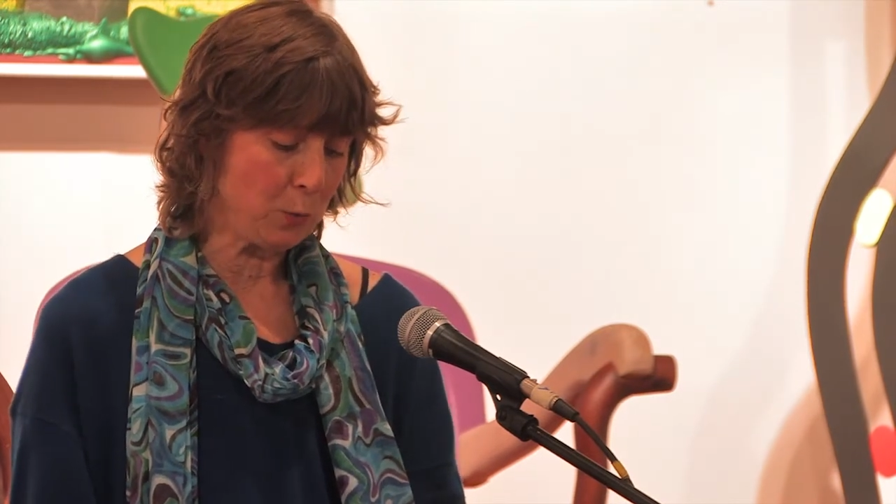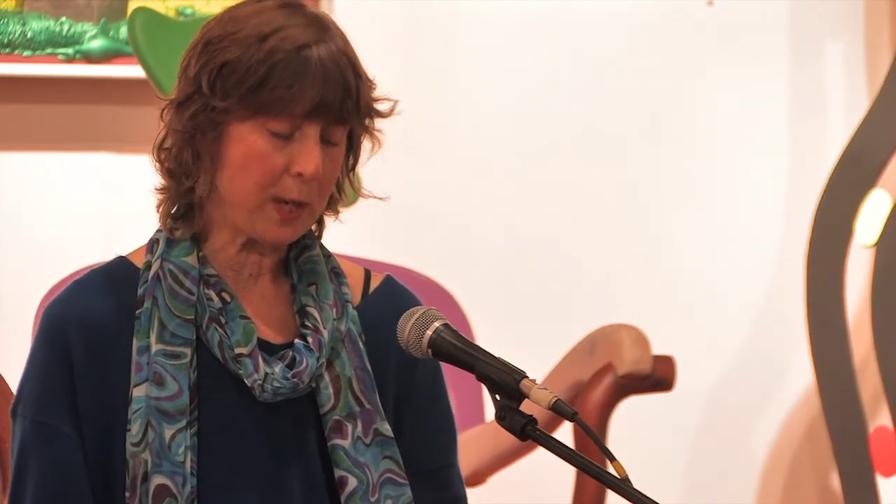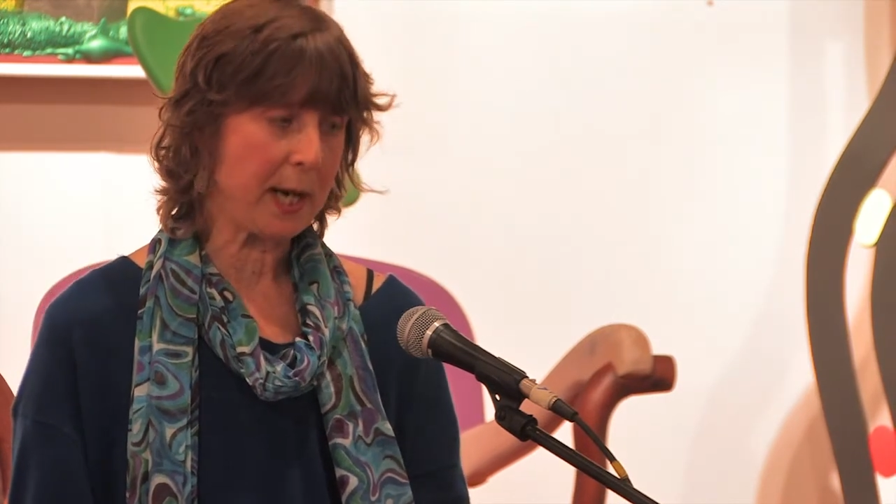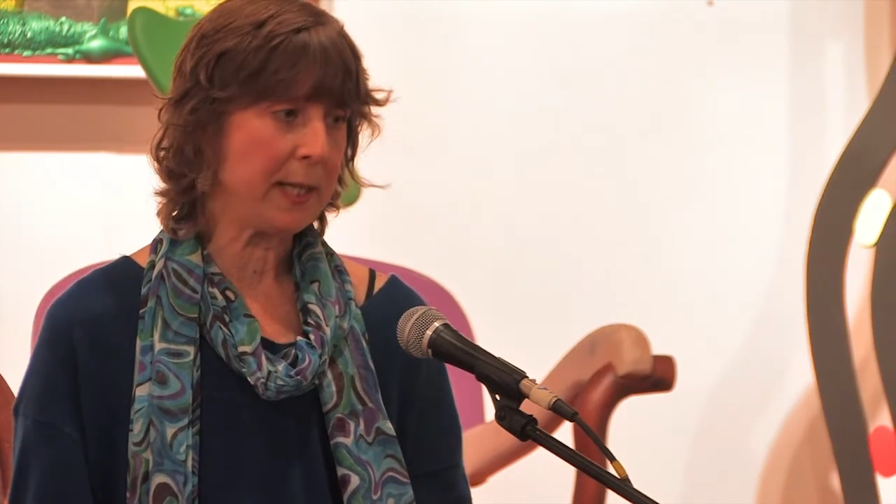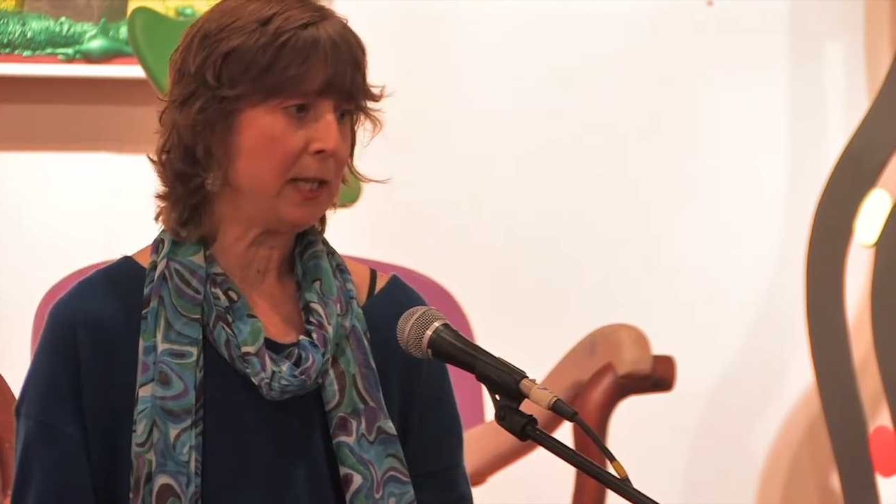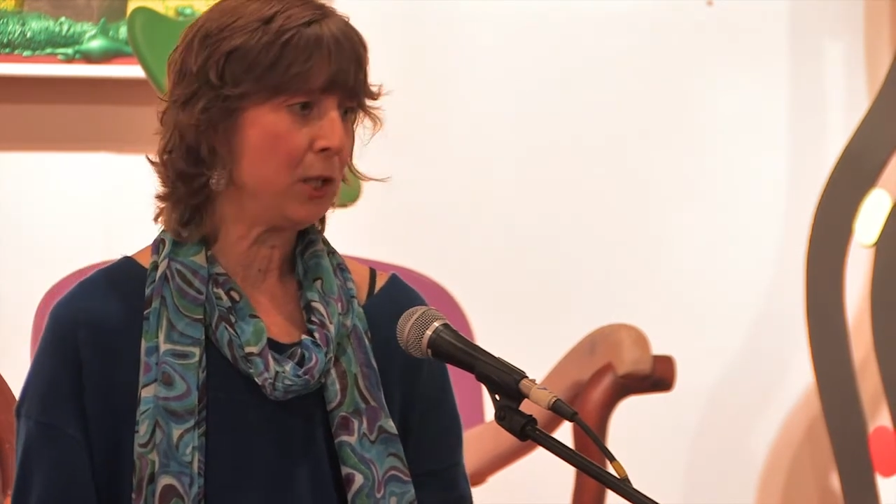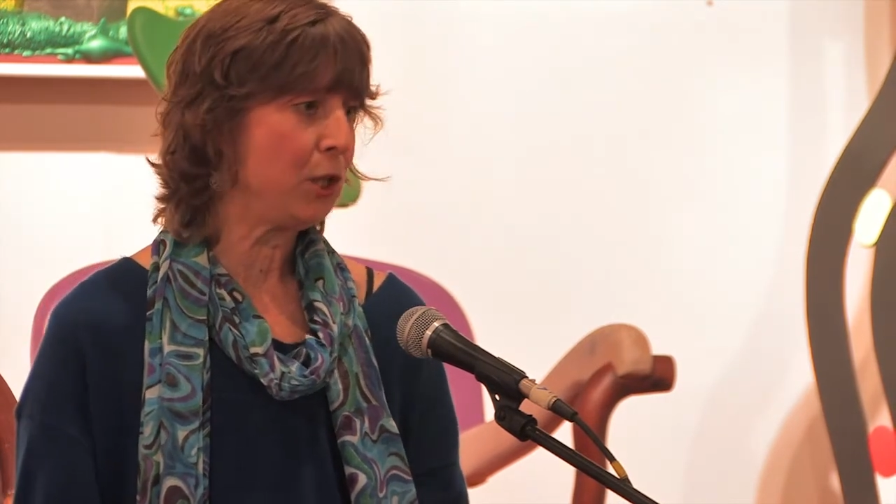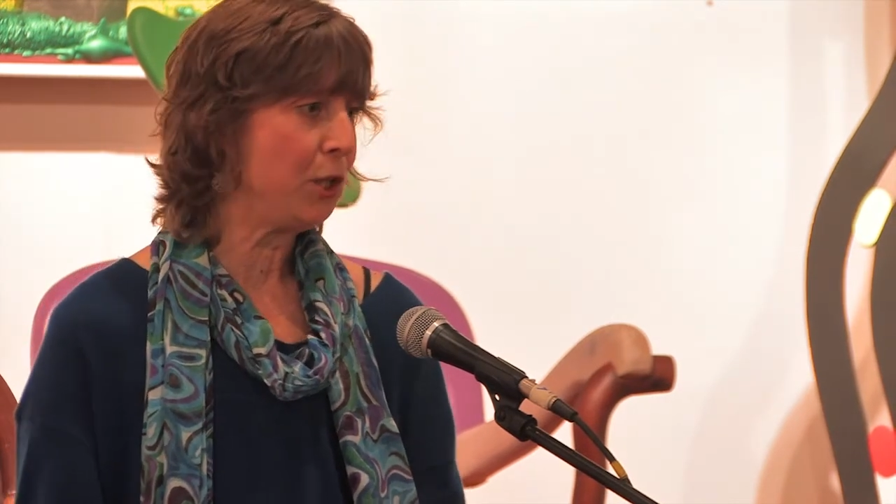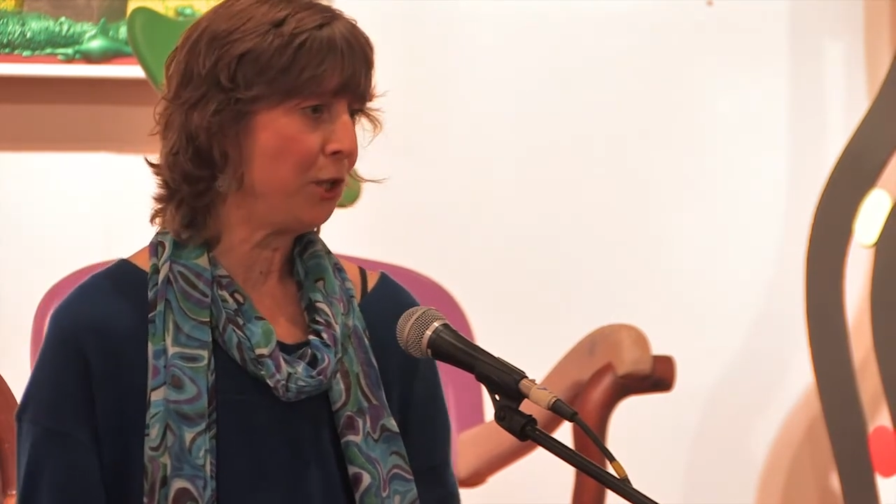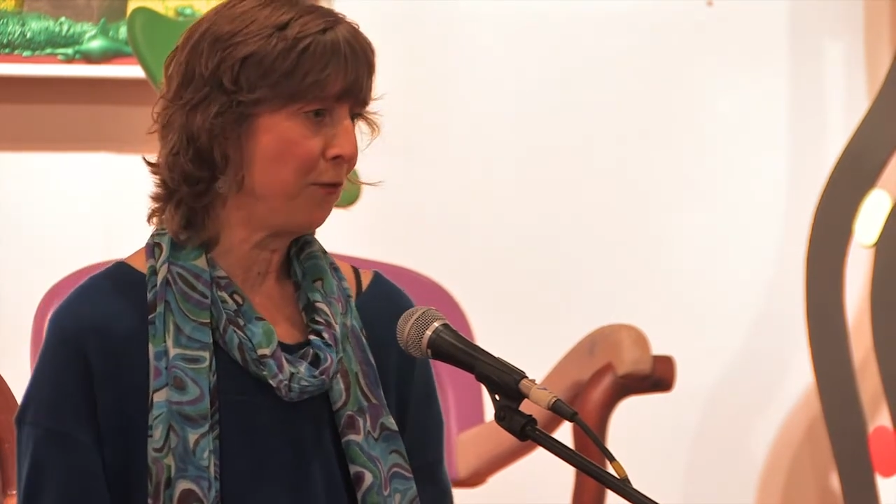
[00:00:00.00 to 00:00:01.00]
what I needed
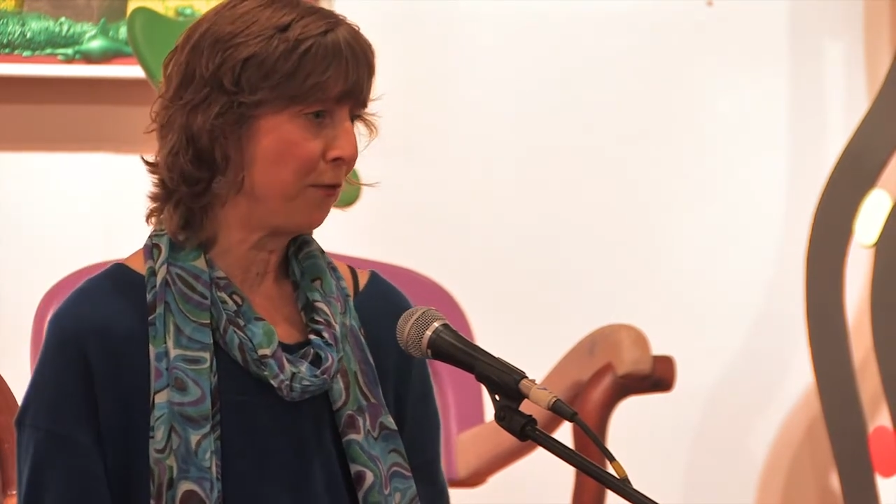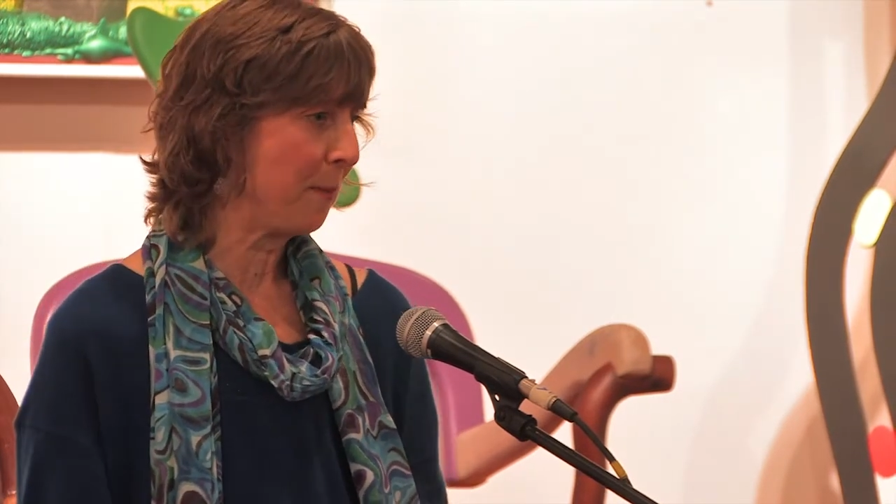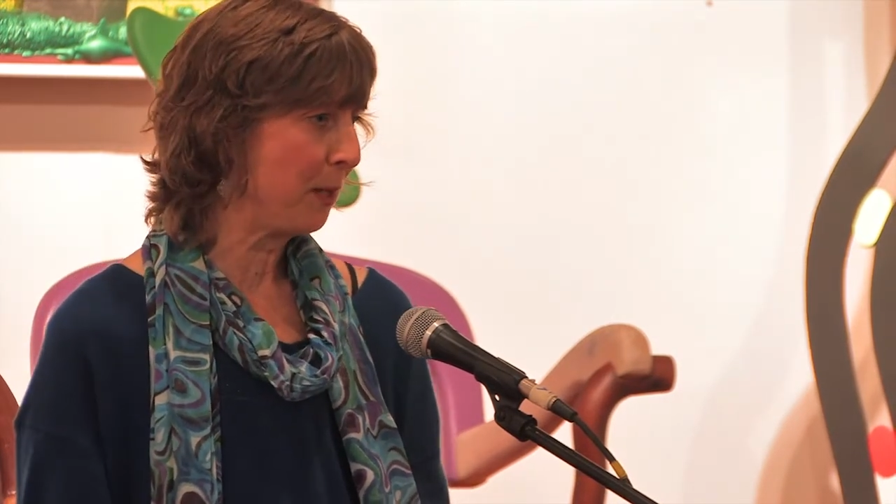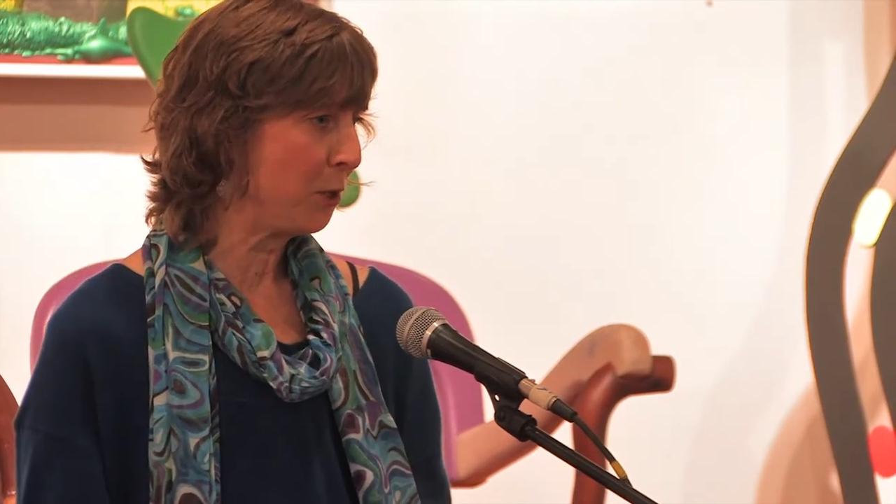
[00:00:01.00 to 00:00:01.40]
to do for my